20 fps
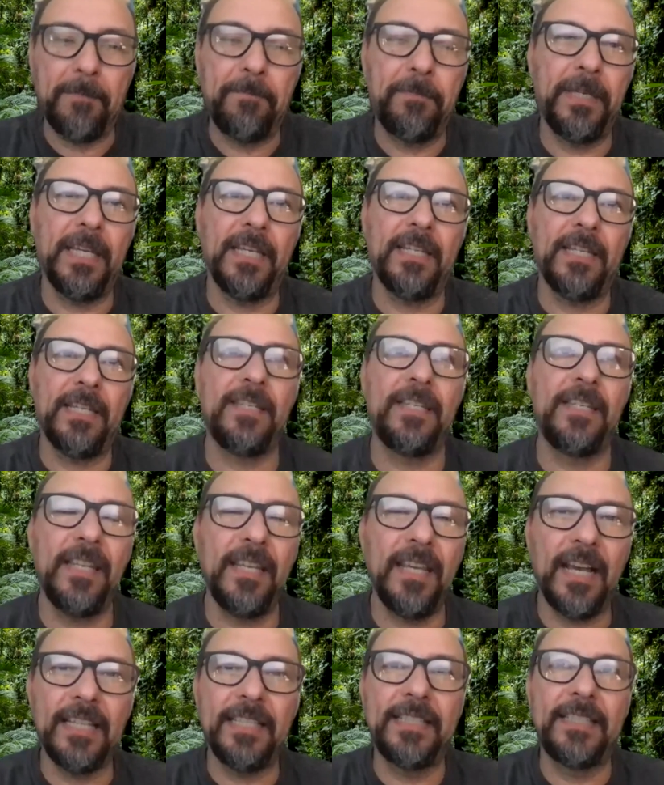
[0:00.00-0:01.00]
PhD,
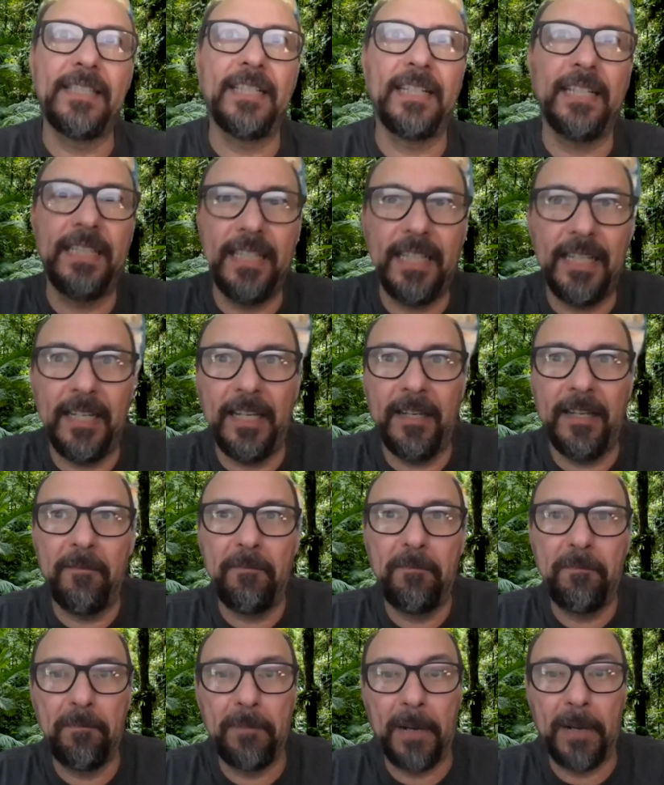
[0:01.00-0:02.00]
I study
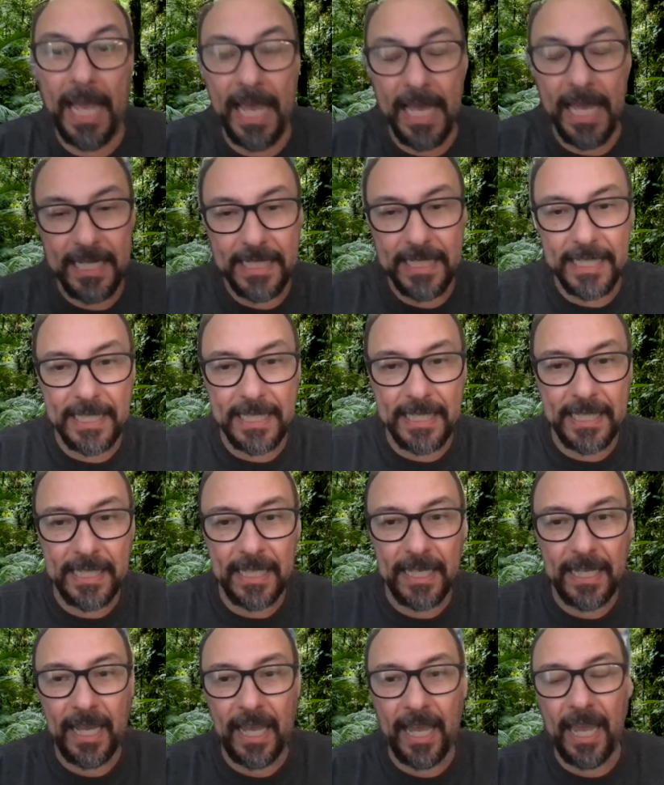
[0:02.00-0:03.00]
plants
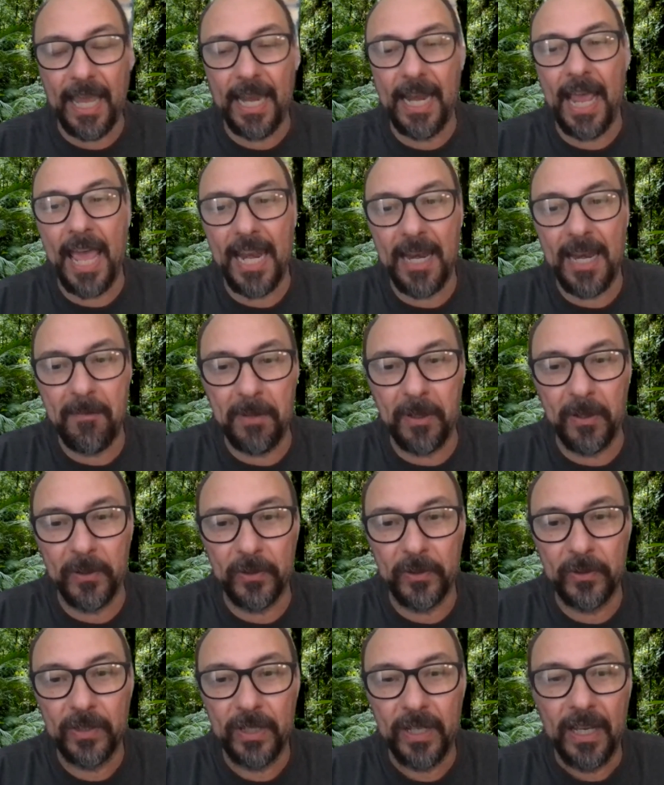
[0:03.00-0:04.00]
and
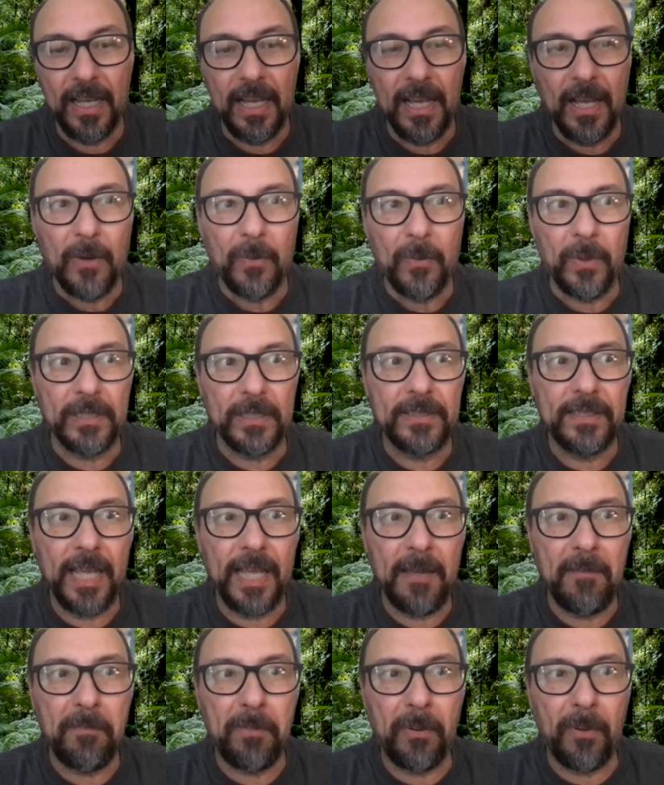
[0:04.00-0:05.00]
animals. What's uh, the
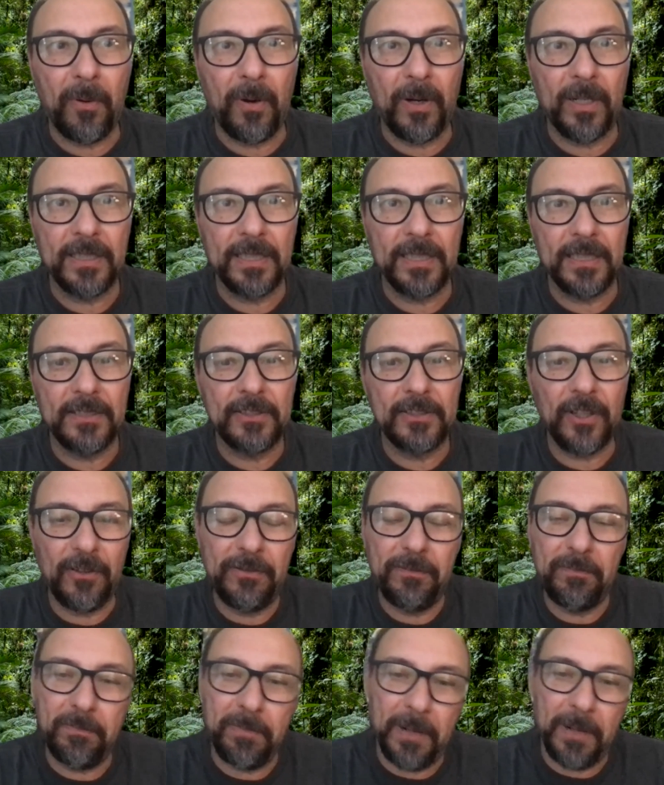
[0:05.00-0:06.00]
importance
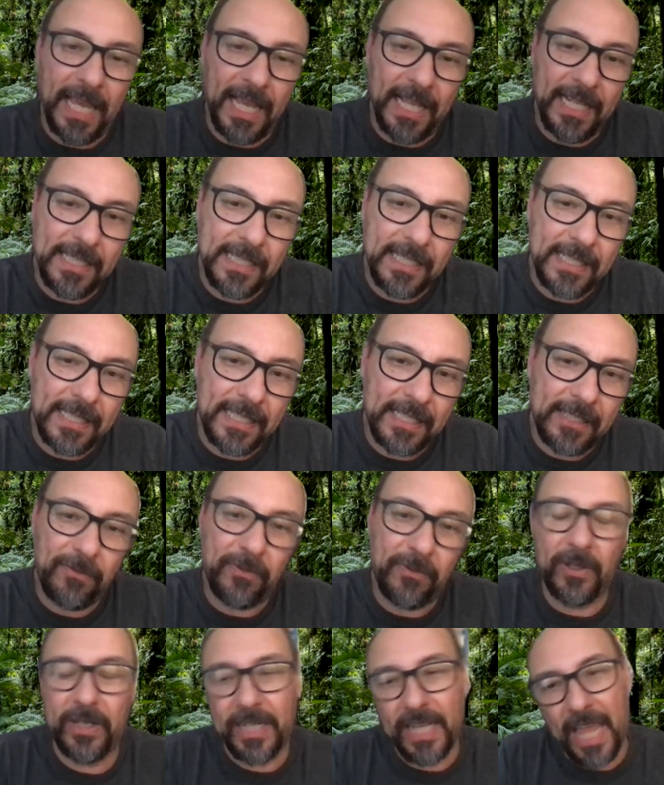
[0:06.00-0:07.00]
of plants
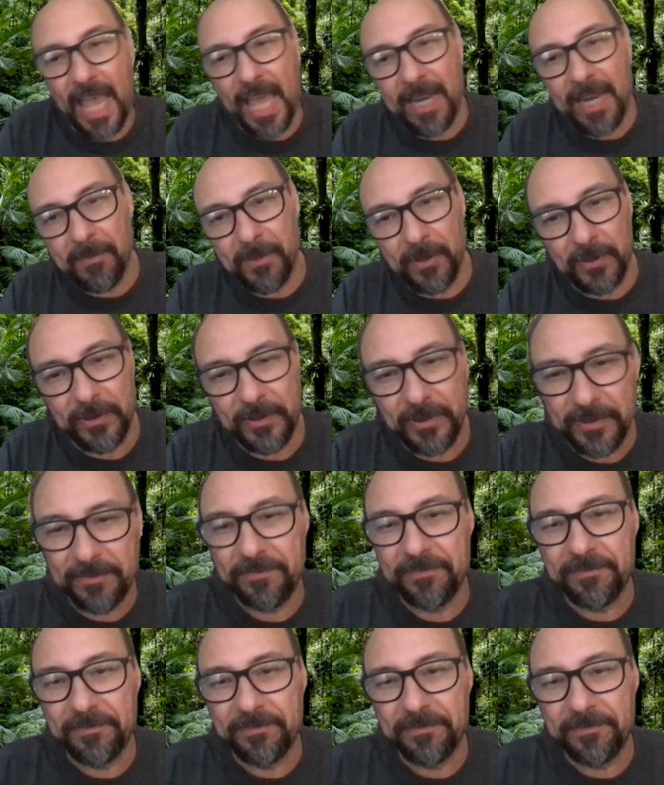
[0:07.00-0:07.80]
for the animals?